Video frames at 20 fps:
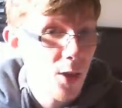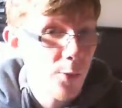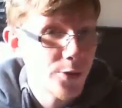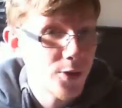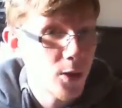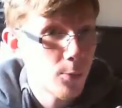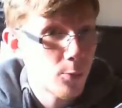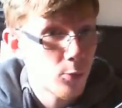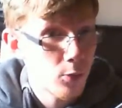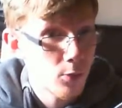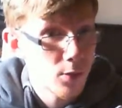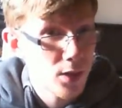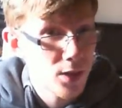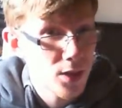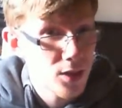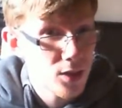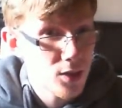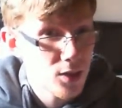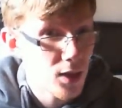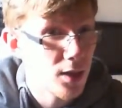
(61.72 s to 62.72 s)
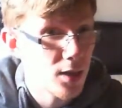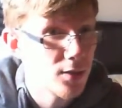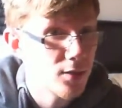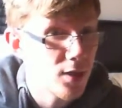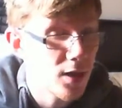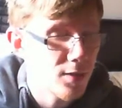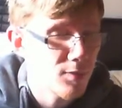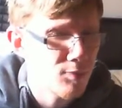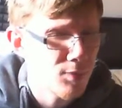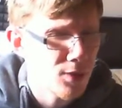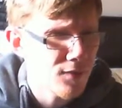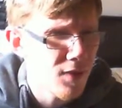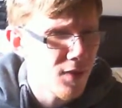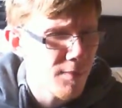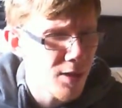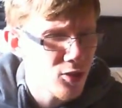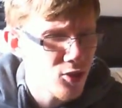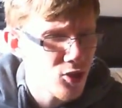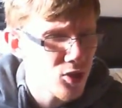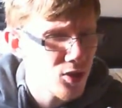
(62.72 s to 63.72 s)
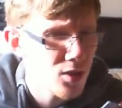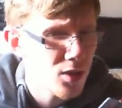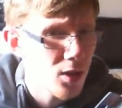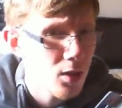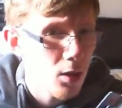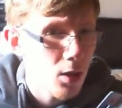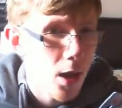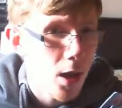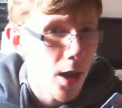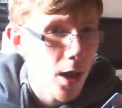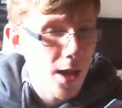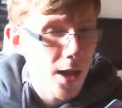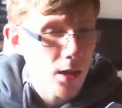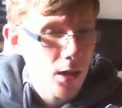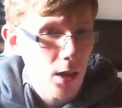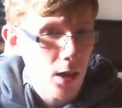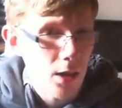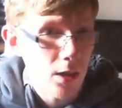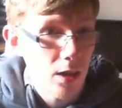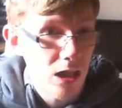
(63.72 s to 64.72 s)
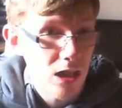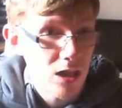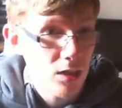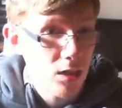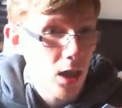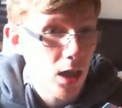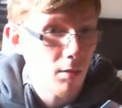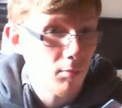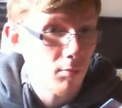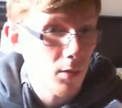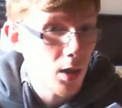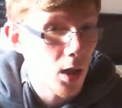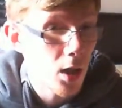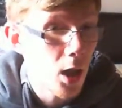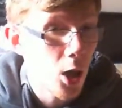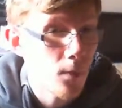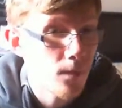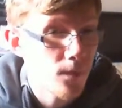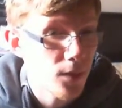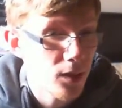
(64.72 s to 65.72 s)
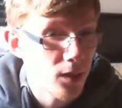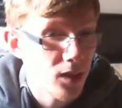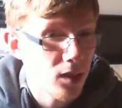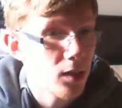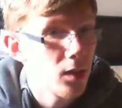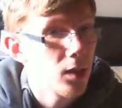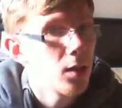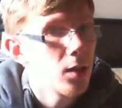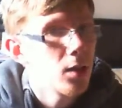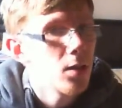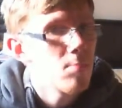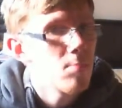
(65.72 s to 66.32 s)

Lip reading: I was at the pre-release, as I believe I mentioned, and this I'm going to hopefully,